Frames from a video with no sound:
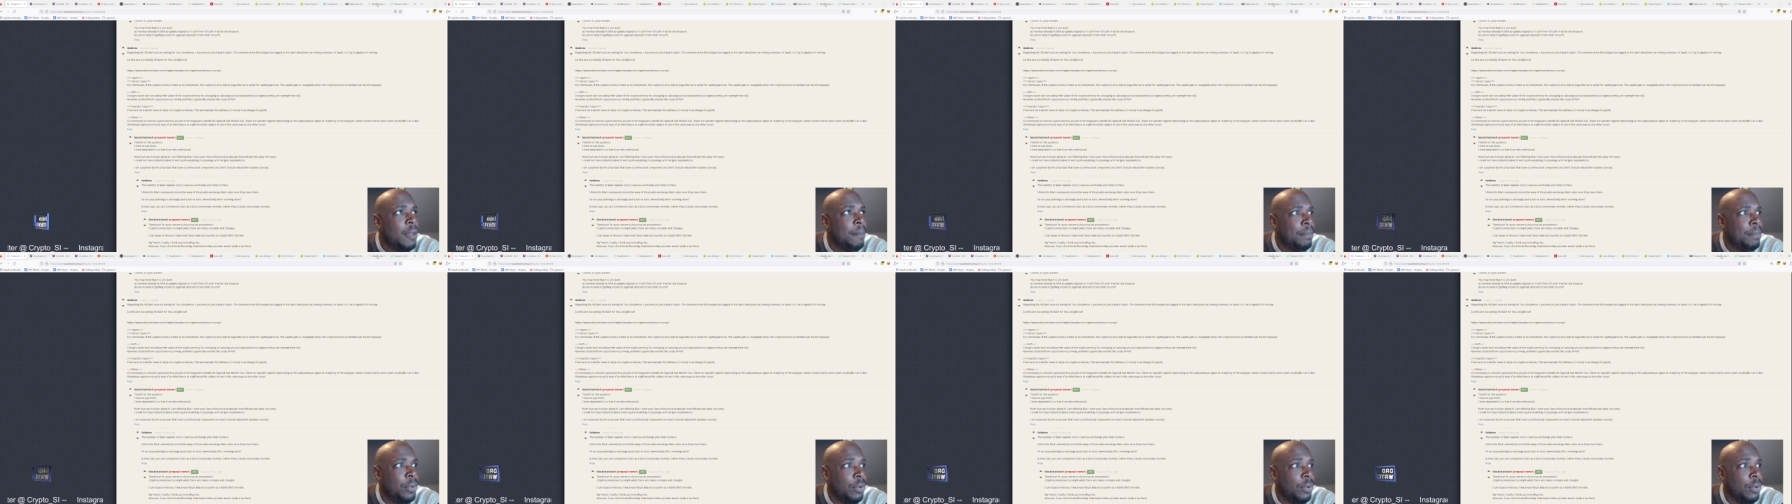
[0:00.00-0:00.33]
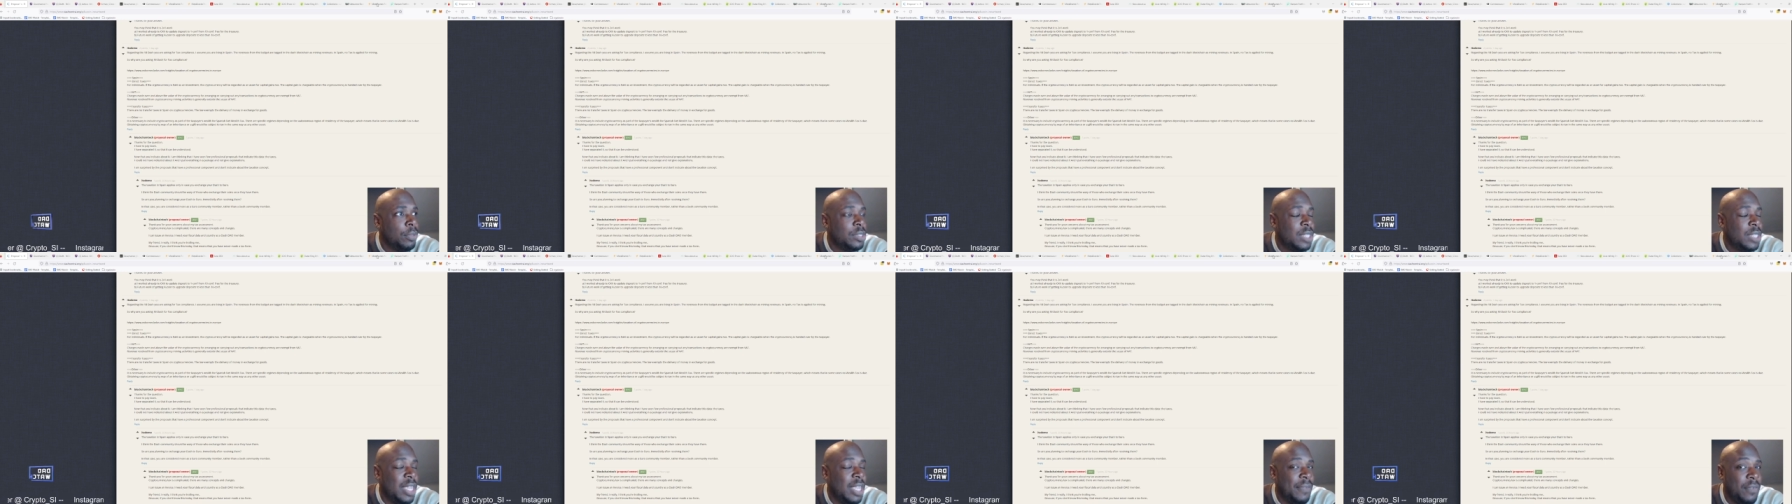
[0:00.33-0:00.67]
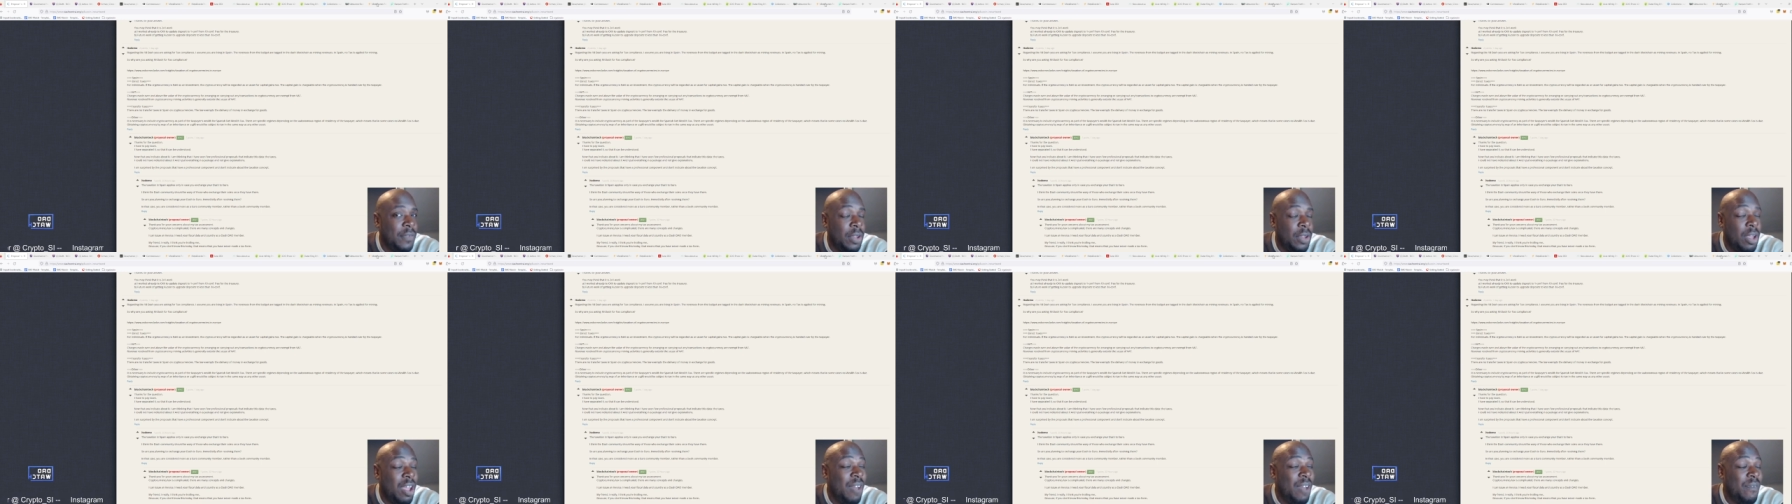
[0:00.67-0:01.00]
put
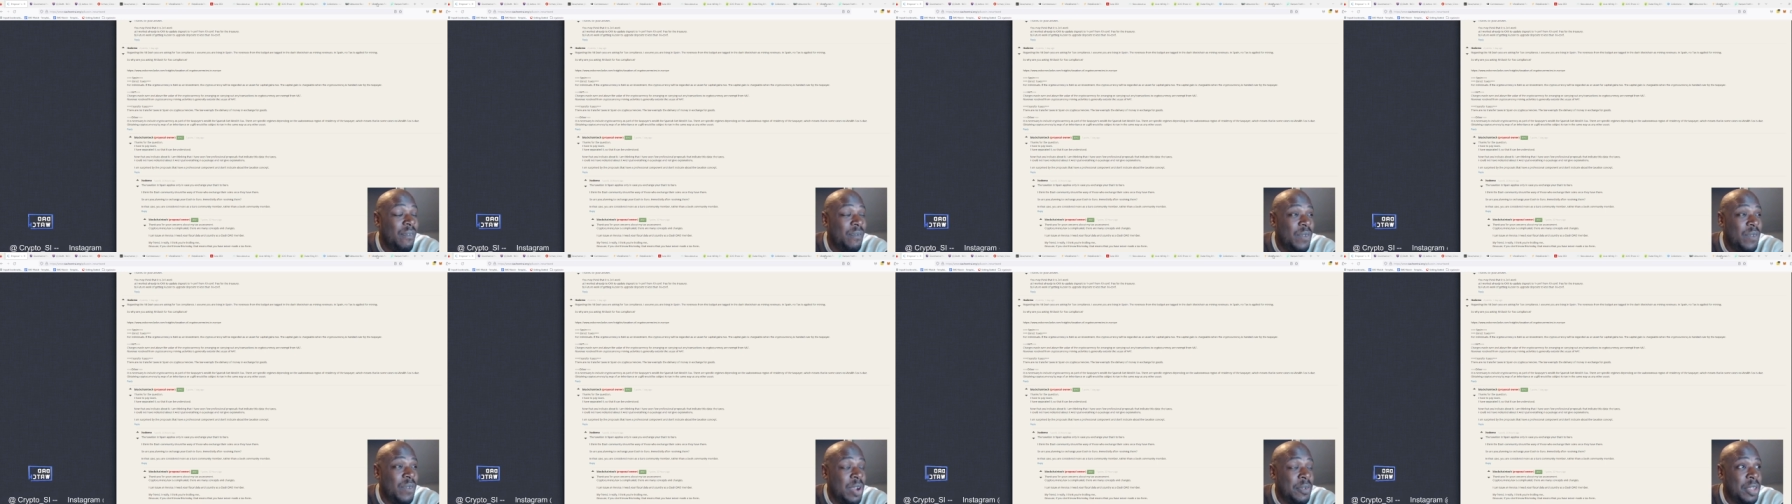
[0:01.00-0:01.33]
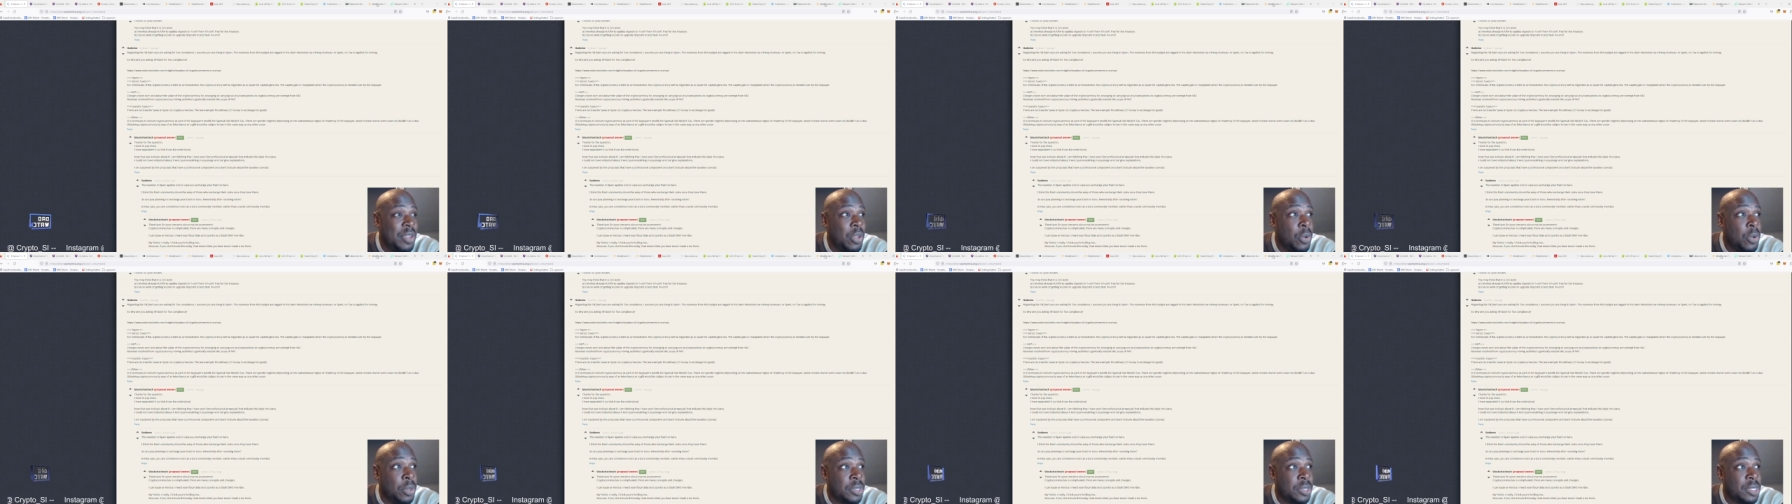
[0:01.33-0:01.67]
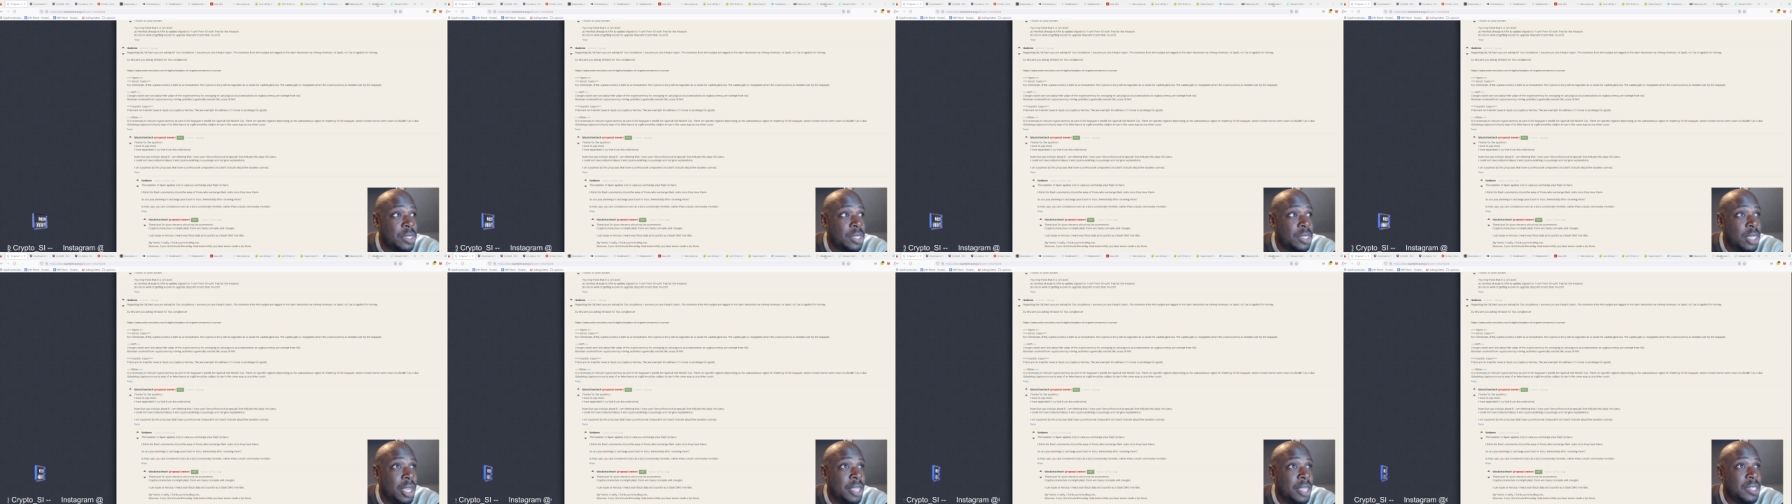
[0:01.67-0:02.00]
together a very
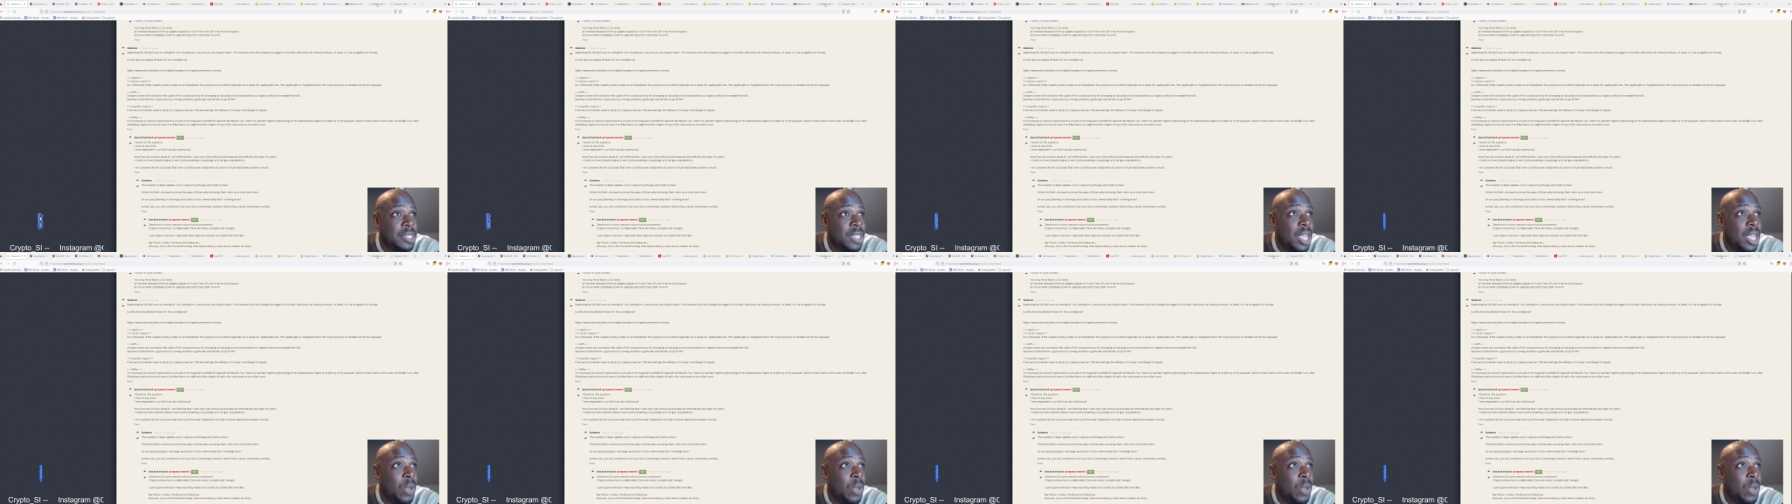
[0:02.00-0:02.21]
concise